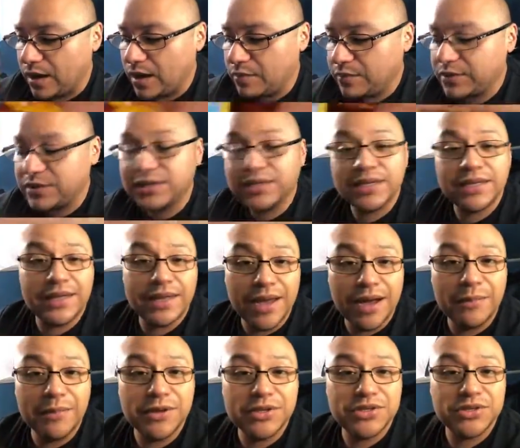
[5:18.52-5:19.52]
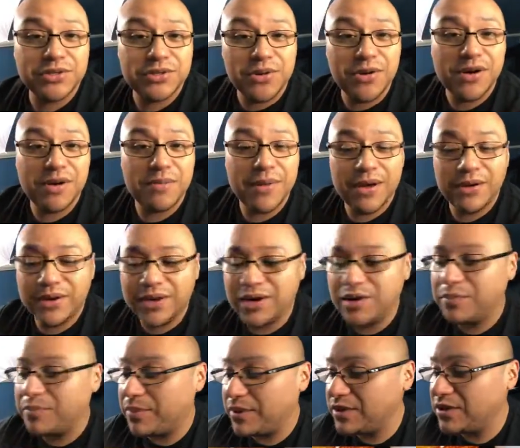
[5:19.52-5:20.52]
obviously not much to talk about
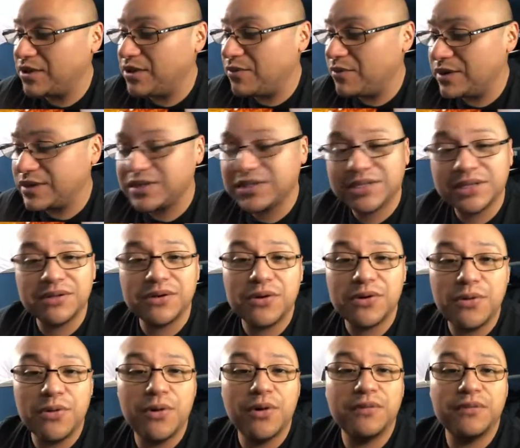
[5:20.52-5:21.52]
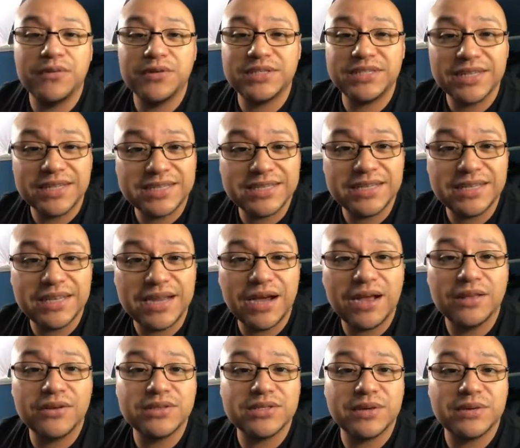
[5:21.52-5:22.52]
here, but you know what? Still cool. For $16,
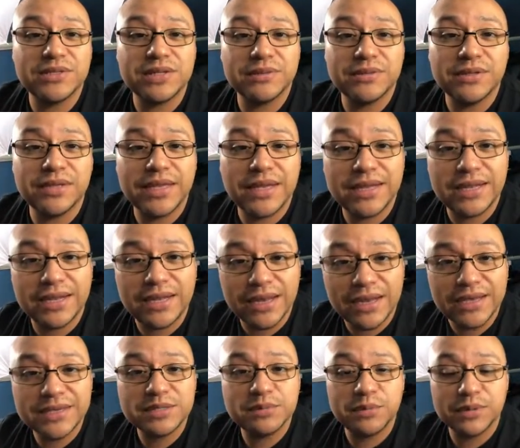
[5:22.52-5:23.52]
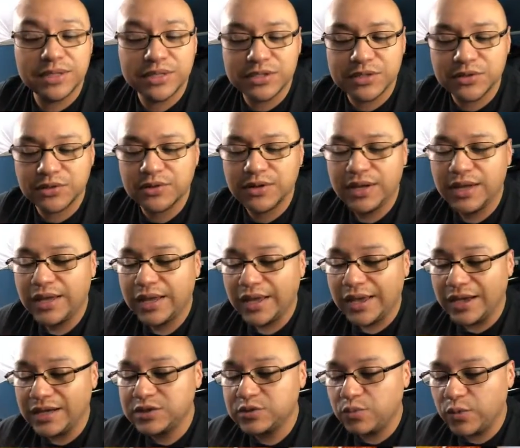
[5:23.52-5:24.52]
I was able to get a nice blister
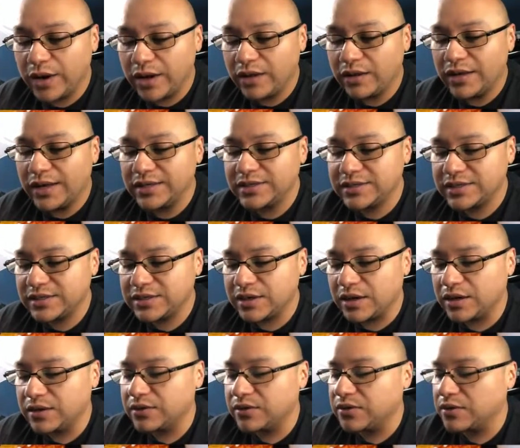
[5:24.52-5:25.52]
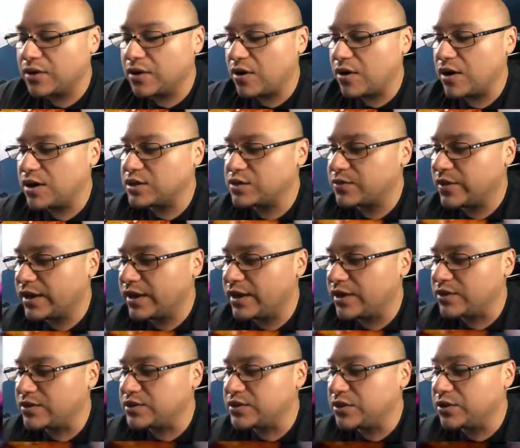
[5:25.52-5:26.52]
as well as this other cards right
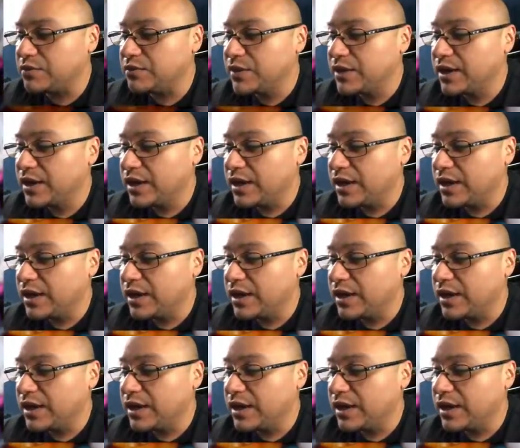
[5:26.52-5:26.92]
here. So,